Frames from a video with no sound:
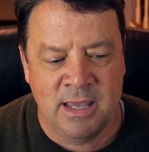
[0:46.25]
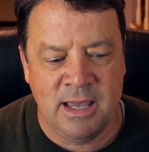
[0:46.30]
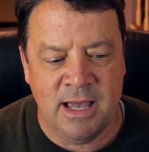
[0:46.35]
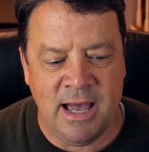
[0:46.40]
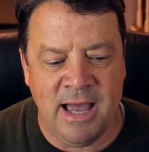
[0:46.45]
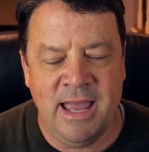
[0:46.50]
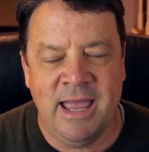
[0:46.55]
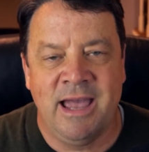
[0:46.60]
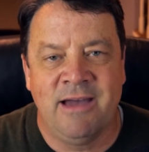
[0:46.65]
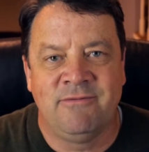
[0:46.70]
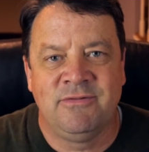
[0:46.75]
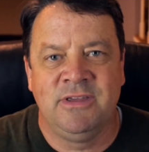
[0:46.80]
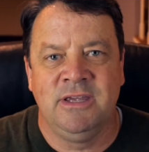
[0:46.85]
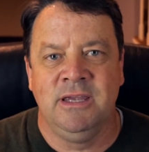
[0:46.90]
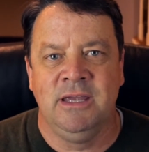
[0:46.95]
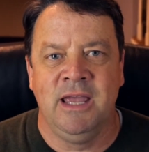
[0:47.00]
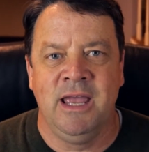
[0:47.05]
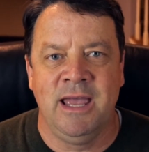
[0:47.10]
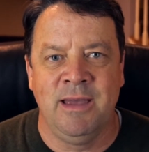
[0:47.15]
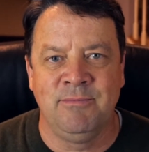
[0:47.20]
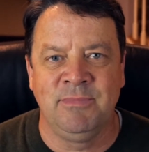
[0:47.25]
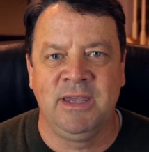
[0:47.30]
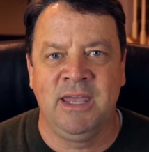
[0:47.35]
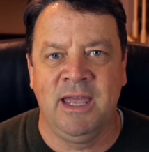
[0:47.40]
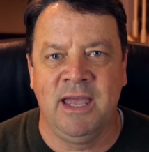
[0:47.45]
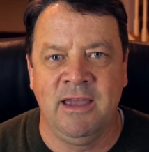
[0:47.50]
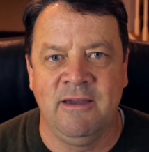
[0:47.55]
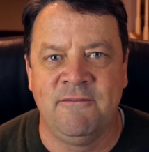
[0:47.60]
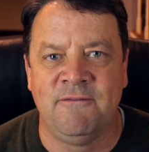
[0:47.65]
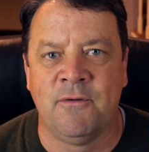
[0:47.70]
I have the
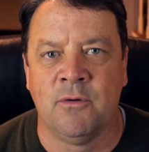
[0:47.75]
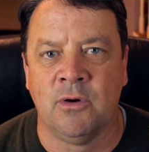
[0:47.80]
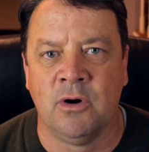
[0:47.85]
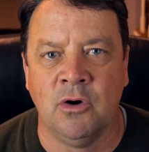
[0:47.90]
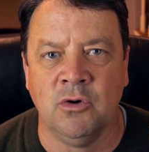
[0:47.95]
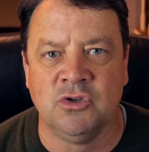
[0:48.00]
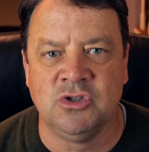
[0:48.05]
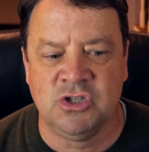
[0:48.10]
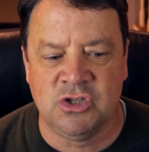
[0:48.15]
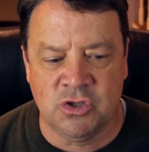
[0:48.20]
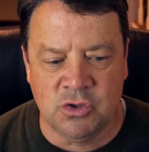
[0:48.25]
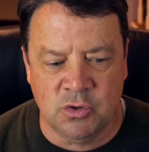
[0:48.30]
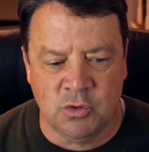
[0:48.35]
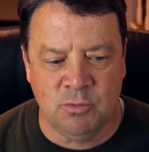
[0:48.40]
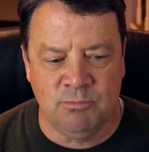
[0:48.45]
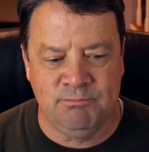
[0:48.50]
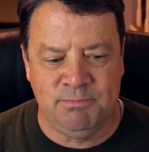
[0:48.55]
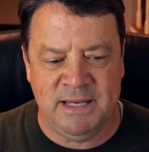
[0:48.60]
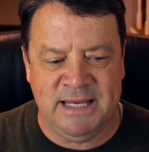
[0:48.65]
MK402